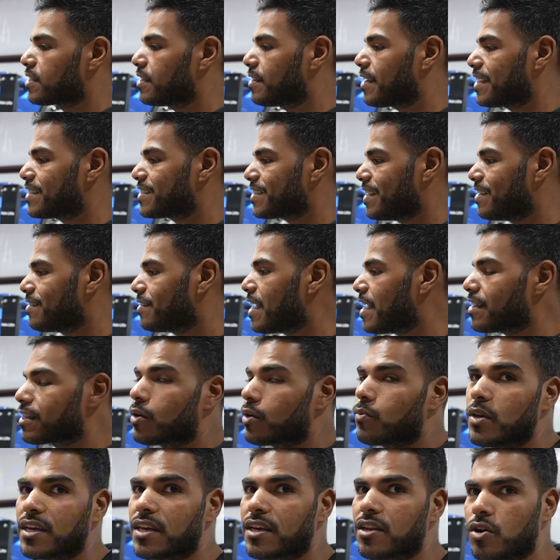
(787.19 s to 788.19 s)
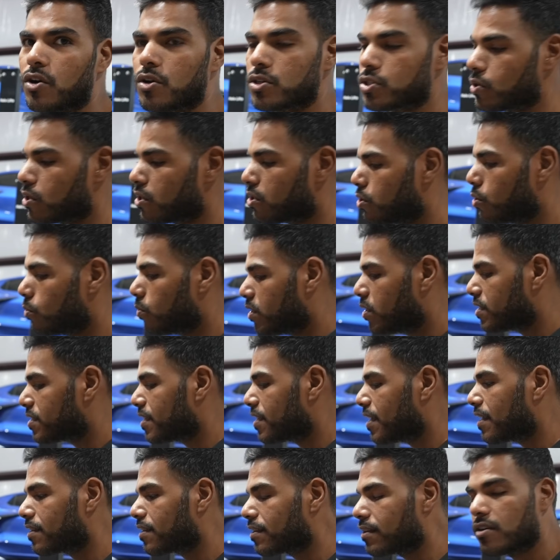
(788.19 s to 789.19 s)
a nice intake that we can also include with
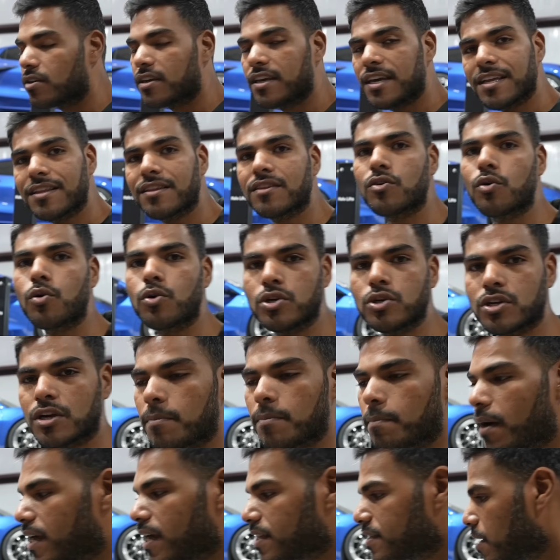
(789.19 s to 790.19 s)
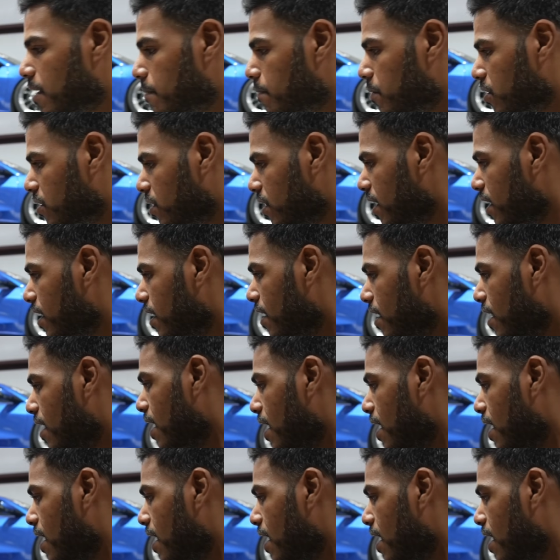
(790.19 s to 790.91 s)
the kit, or you can buy it separately.